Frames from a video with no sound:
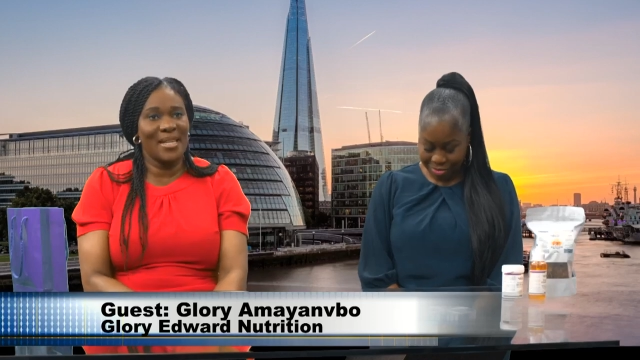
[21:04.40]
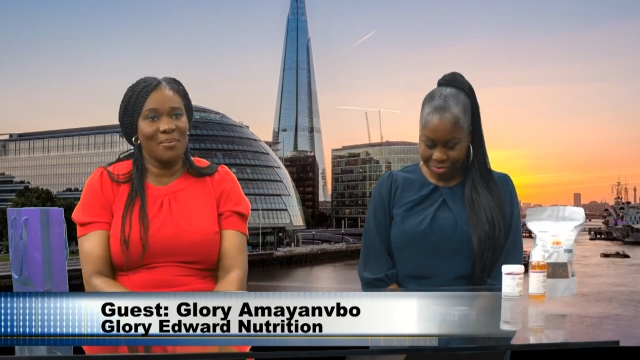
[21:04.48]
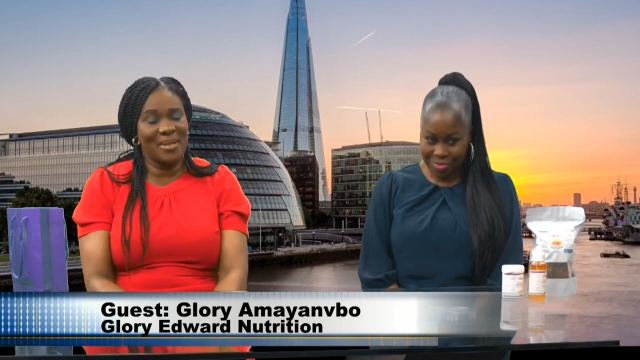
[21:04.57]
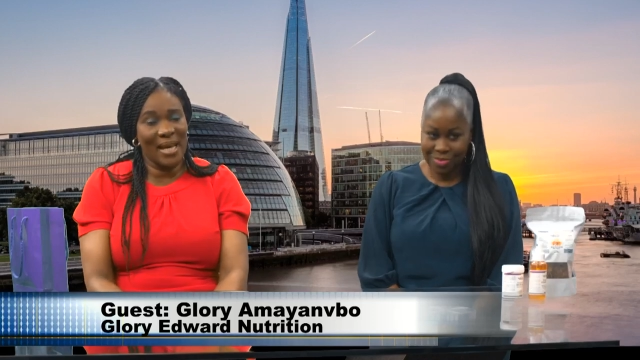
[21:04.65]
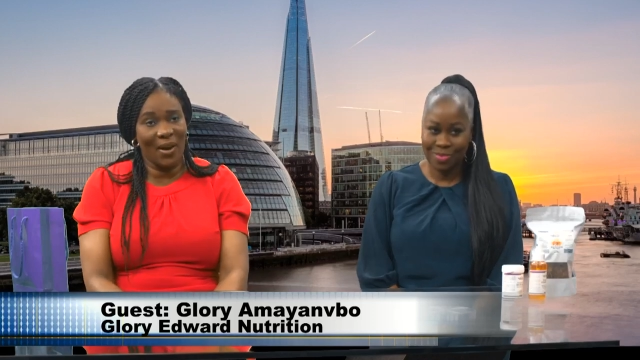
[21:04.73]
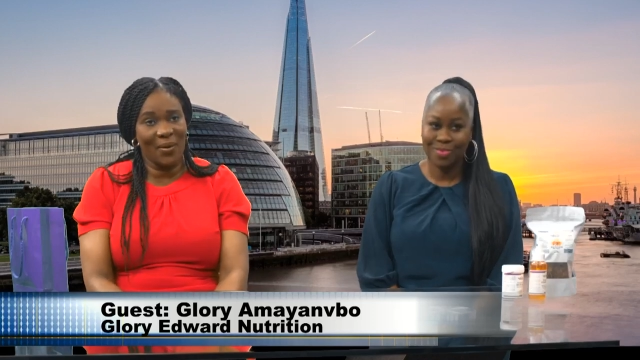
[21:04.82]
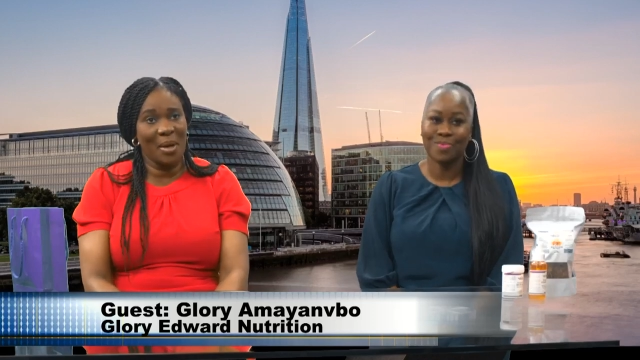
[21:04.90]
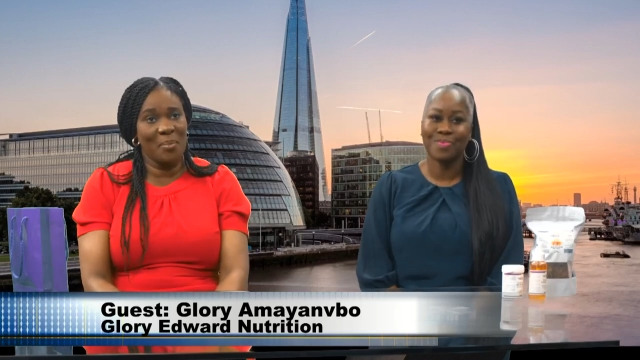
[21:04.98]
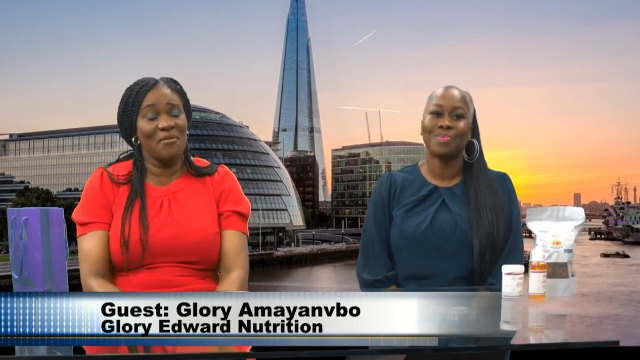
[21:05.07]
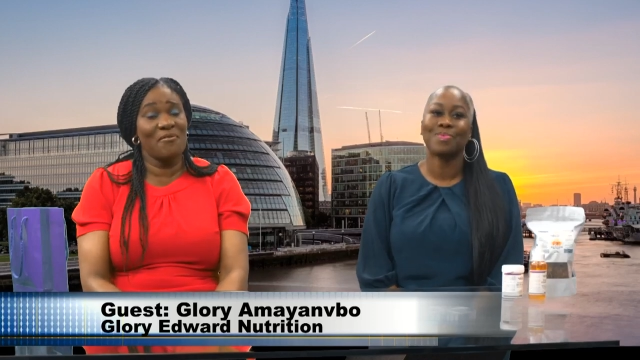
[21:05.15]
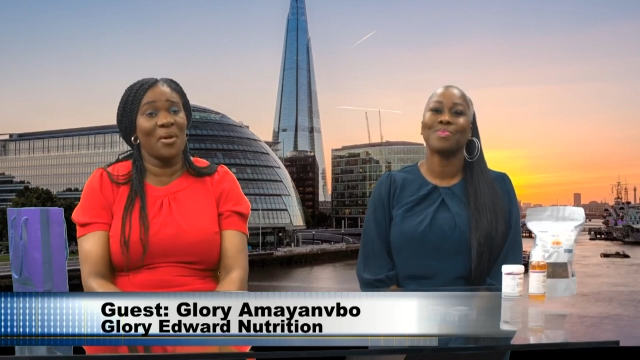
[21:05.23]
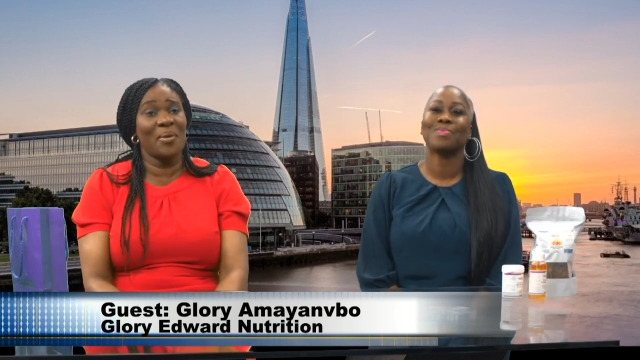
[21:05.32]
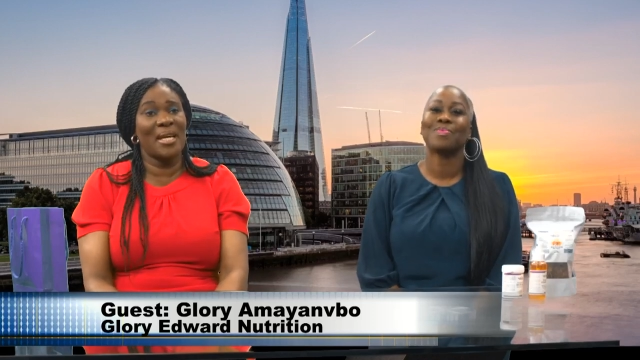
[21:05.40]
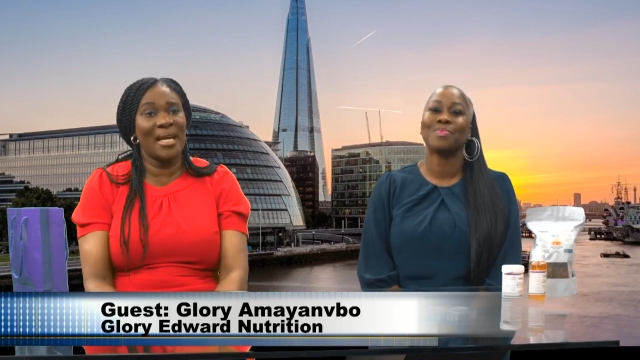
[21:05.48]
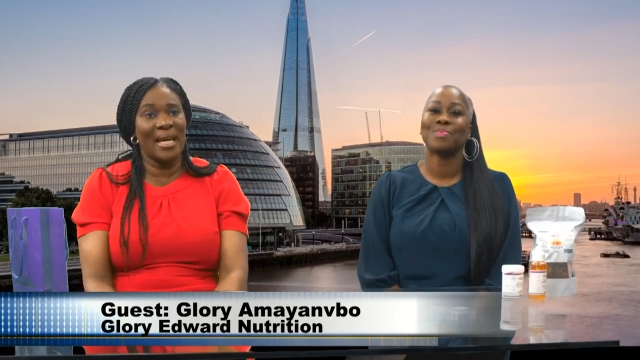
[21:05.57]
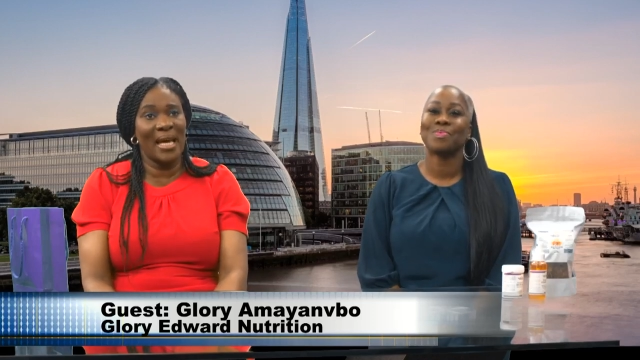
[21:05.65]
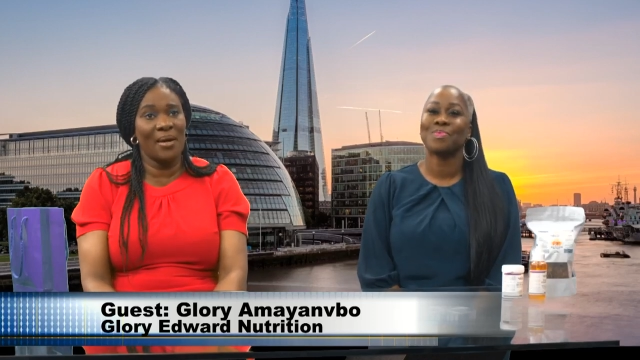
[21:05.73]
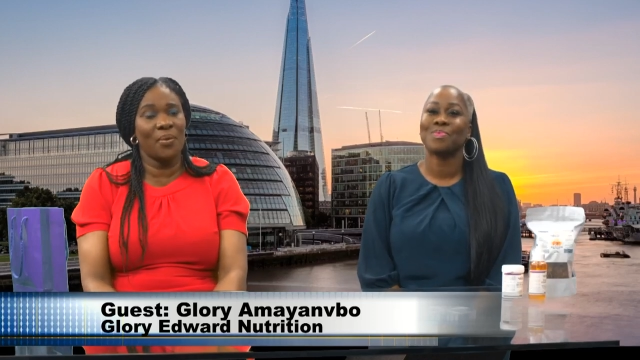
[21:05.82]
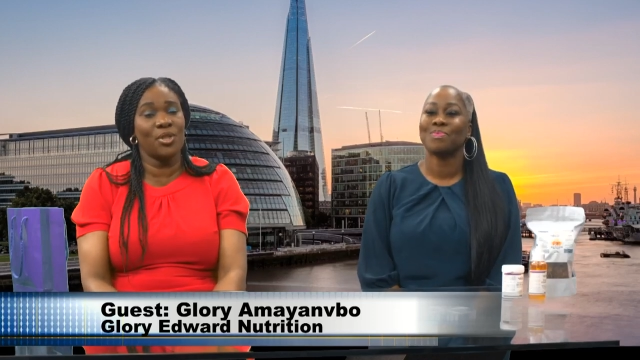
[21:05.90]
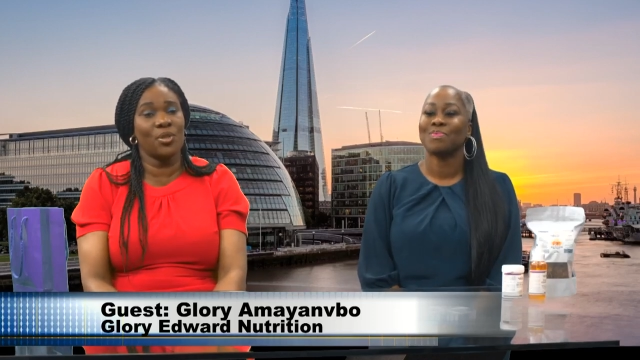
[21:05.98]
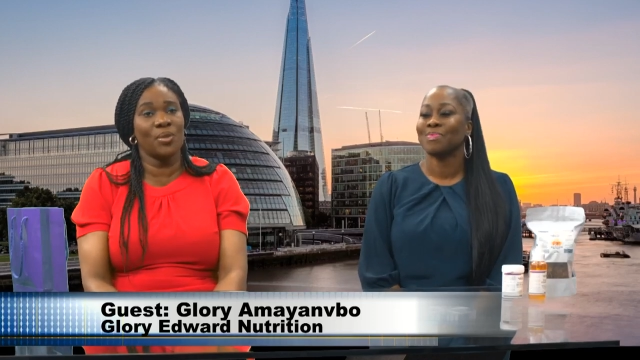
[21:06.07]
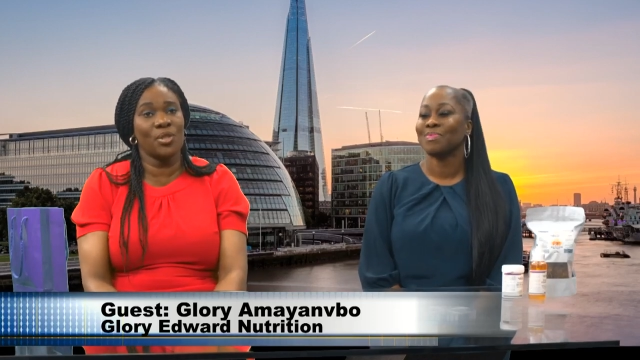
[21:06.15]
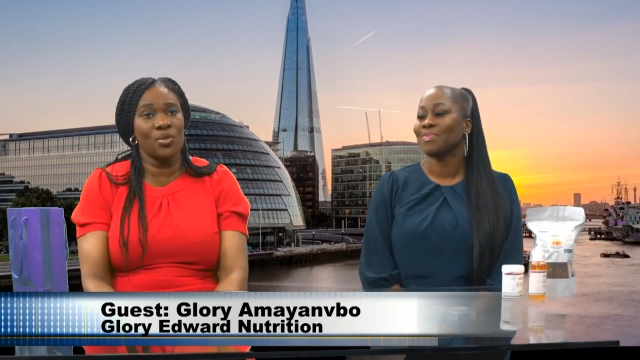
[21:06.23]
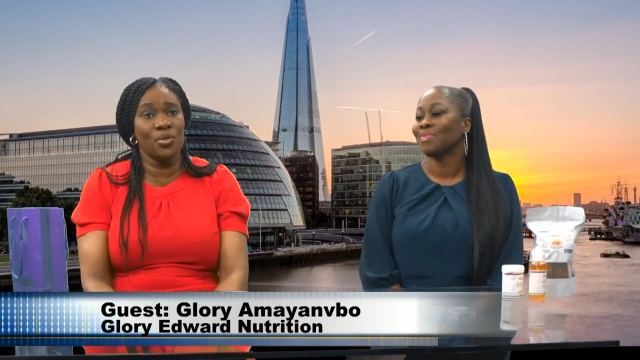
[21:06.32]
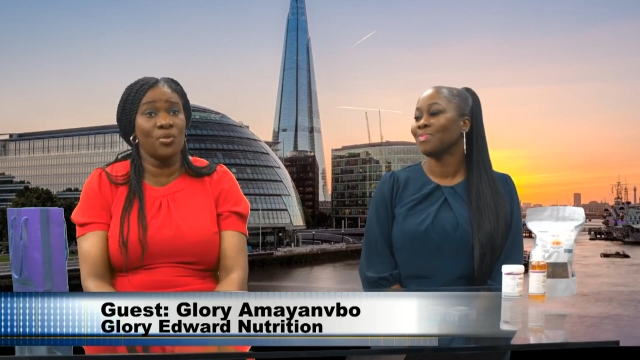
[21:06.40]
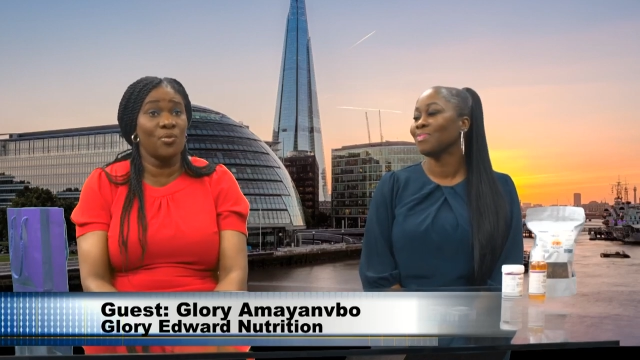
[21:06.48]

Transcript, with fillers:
Speaker 1: them down and be very clear what you want to do.